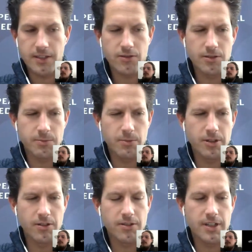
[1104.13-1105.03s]
group, but
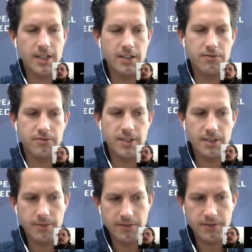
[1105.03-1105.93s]
we also have
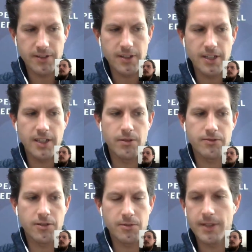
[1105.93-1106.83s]
FTC,
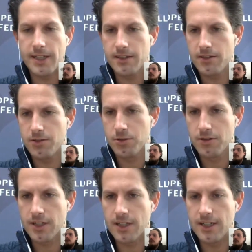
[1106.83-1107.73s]
we've got Metz,
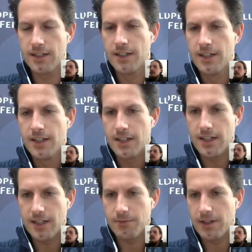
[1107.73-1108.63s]
Thüringer,
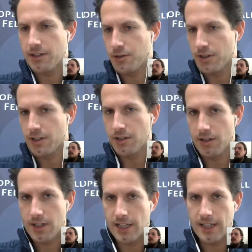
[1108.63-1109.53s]
Astra
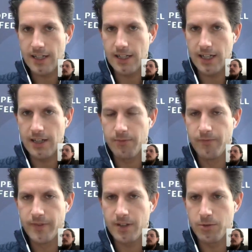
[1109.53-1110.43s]
Canorca.
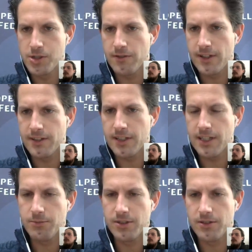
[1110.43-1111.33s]
Which of these
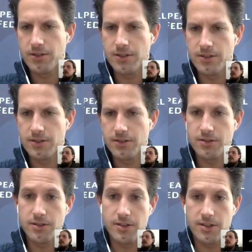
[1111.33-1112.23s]
teams do
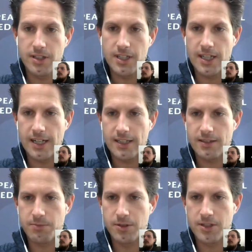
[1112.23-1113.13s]
you see
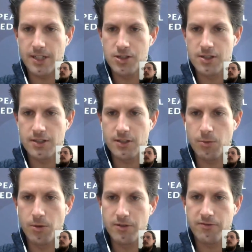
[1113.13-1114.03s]
as potential
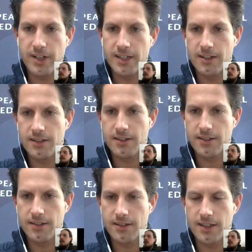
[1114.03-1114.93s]

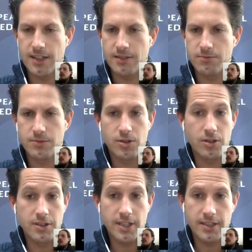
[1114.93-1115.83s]
quarterfinalists,
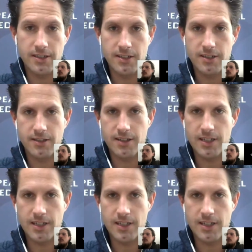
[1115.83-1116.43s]
contenders?